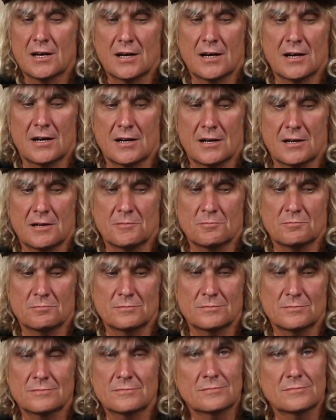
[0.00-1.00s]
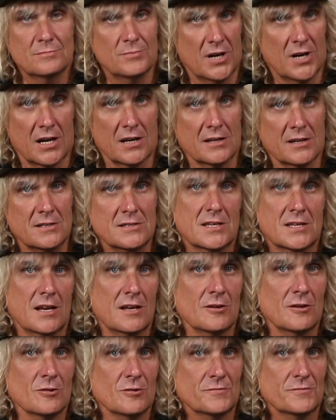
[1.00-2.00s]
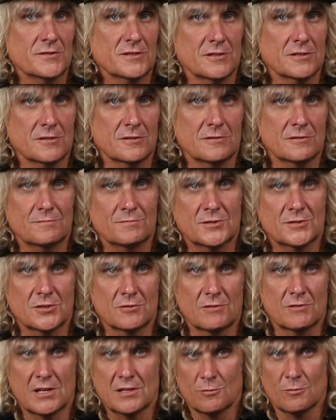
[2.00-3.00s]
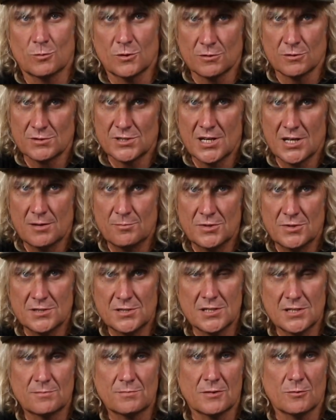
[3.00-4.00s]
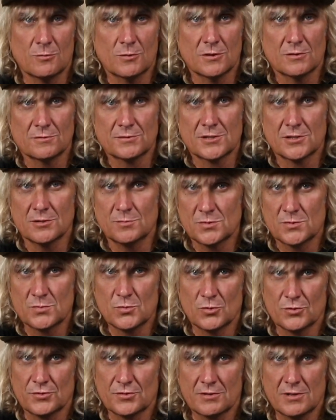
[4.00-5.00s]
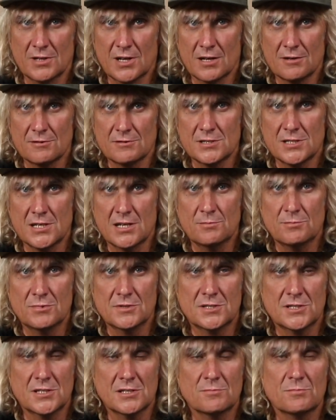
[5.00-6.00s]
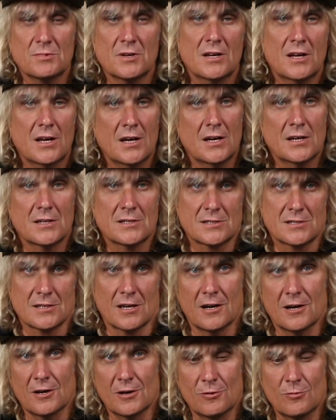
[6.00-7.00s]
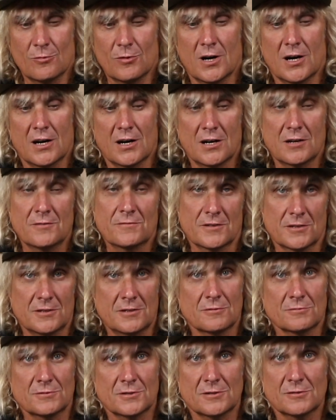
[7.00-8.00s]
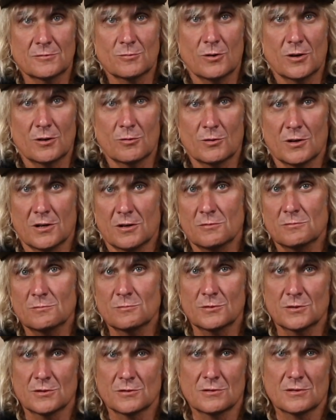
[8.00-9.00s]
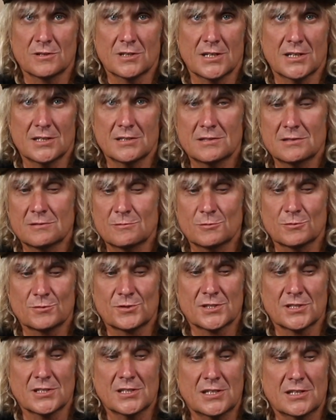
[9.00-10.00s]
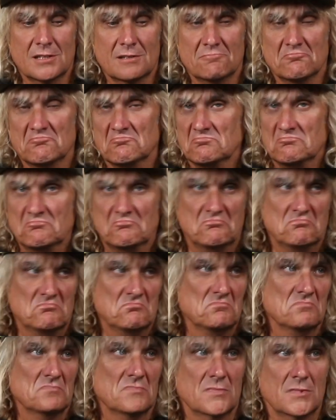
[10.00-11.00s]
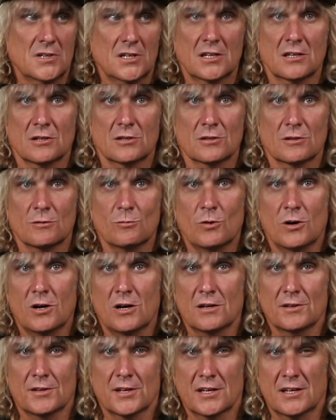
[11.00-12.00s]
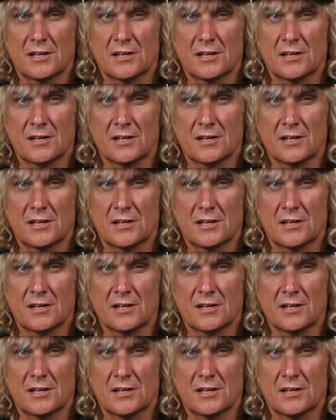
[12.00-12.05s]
But he's heading off to run the World Championship, the World Supersport 300 Championship. So hopefully he'll do quite well. We'll see in a little while.